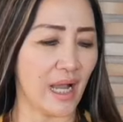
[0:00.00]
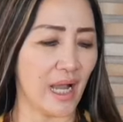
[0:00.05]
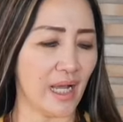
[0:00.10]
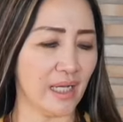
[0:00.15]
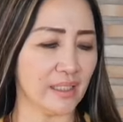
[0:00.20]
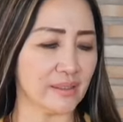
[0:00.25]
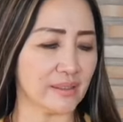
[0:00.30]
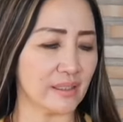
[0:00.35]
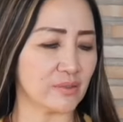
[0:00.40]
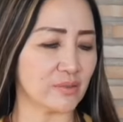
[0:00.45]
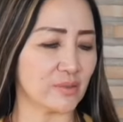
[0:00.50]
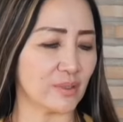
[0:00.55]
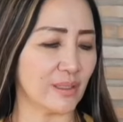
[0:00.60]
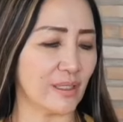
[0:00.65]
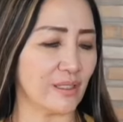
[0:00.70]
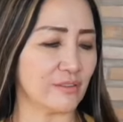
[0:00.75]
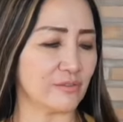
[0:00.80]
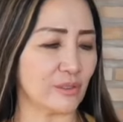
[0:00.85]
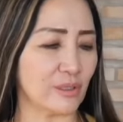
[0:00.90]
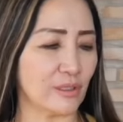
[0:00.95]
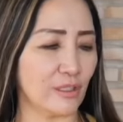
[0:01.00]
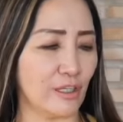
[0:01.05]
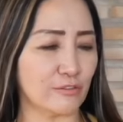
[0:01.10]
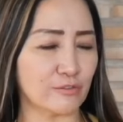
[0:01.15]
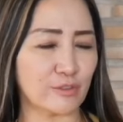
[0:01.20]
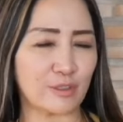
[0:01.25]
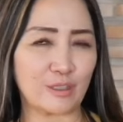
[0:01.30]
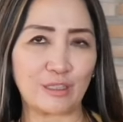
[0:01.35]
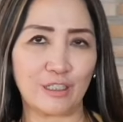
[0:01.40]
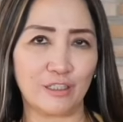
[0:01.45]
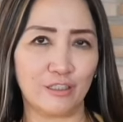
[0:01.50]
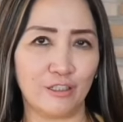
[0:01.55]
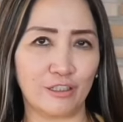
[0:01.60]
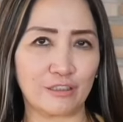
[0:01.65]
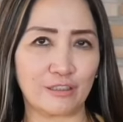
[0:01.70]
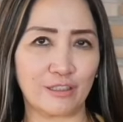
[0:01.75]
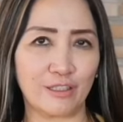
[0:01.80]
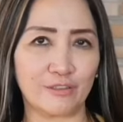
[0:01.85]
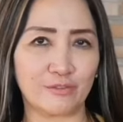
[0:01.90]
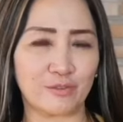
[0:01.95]
And I still have a
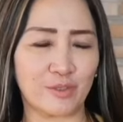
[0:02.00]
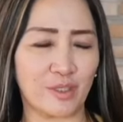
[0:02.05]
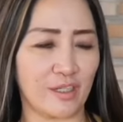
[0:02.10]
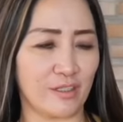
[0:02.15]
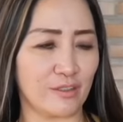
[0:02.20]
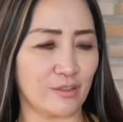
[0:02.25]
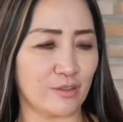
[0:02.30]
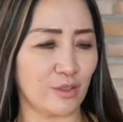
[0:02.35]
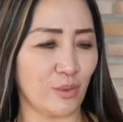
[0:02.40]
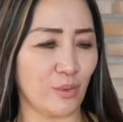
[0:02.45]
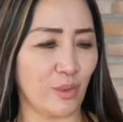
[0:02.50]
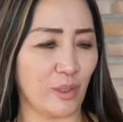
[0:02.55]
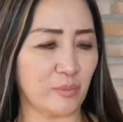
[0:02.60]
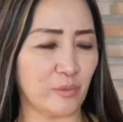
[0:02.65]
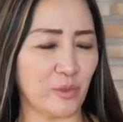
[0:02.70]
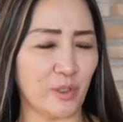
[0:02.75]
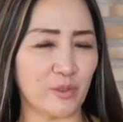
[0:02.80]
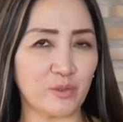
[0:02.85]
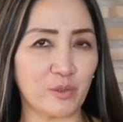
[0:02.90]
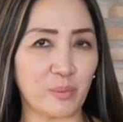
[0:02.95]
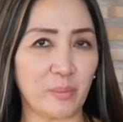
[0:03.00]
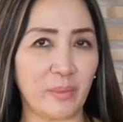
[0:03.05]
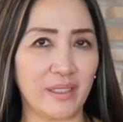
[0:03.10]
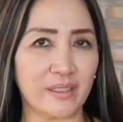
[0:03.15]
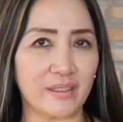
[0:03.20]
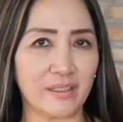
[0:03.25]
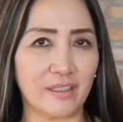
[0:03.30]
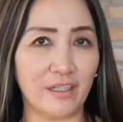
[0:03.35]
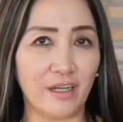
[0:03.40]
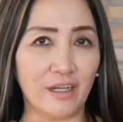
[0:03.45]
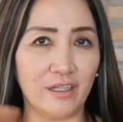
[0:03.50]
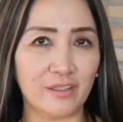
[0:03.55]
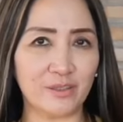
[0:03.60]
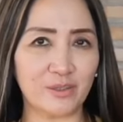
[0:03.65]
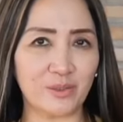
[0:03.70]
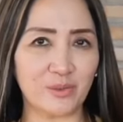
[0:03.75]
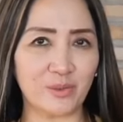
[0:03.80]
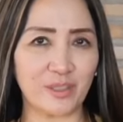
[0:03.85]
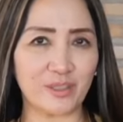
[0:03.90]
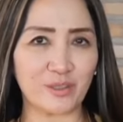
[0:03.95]
lot left here, so I'm going to make
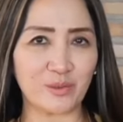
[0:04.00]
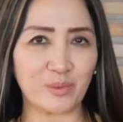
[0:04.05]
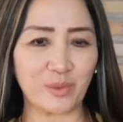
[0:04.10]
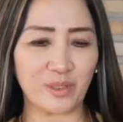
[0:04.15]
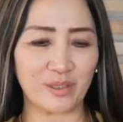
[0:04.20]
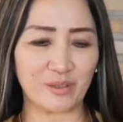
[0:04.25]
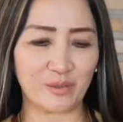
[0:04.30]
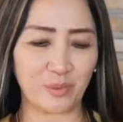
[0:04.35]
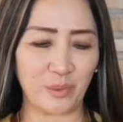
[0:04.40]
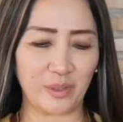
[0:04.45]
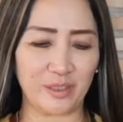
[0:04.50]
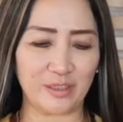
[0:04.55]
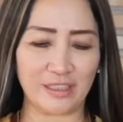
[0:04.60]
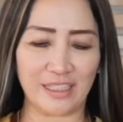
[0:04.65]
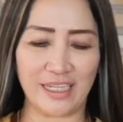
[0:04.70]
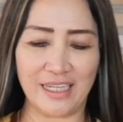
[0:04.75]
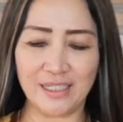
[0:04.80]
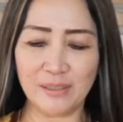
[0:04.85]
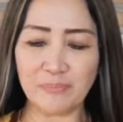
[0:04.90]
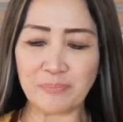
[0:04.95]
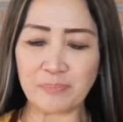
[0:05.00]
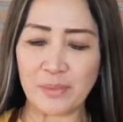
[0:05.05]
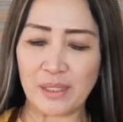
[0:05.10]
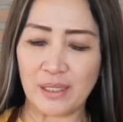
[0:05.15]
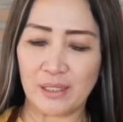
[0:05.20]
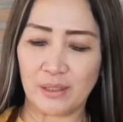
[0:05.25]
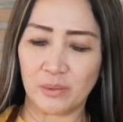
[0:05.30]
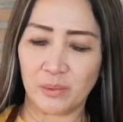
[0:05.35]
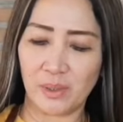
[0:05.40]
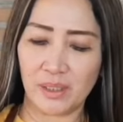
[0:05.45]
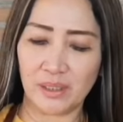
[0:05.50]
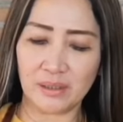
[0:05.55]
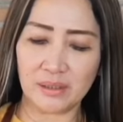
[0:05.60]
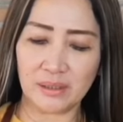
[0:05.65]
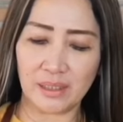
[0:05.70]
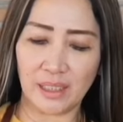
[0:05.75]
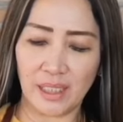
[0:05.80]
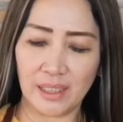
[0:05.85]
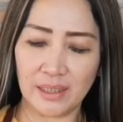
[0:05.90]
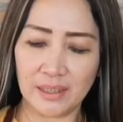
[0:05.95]
other drinks with this one, okay?
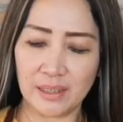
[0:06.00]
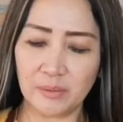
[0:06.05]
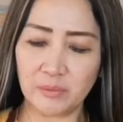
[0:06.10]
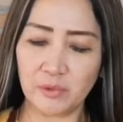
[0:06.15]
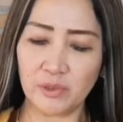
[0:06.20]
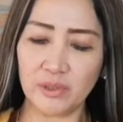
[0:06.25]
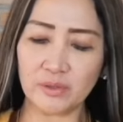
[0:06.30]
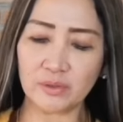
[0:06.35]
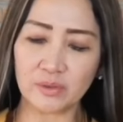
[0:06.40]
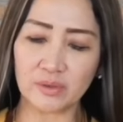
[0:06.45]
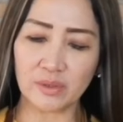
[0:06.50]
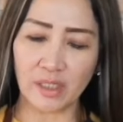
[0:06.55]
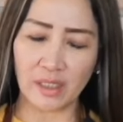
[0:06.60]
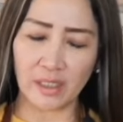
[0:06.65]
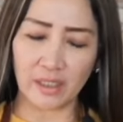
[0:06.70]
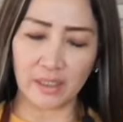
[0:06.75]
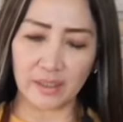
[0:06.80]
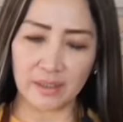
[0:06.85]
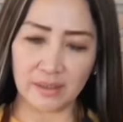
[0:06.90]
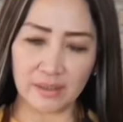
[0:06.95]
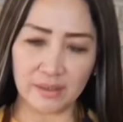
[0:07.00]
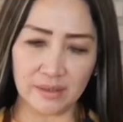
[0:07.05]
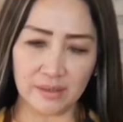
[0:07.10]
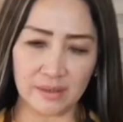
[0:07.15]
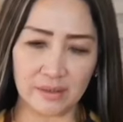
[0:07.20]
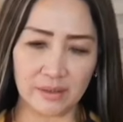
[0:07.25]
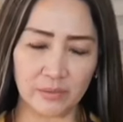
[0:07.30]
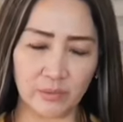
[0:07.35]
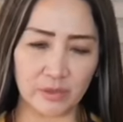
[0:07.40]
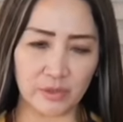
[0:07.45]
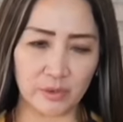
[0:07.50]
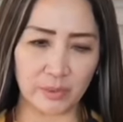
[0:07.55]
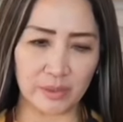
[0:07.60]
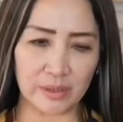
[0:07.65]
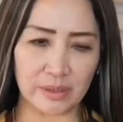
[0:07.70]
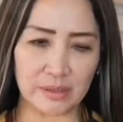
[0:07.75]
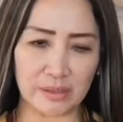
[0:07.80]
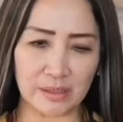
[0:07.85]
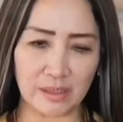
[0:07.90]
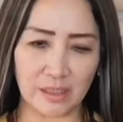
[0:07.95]
Well, I am going to try, which
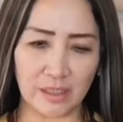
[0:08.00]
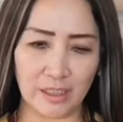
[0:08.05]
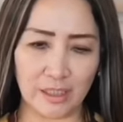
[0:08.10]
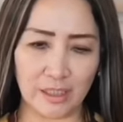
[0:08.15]
one?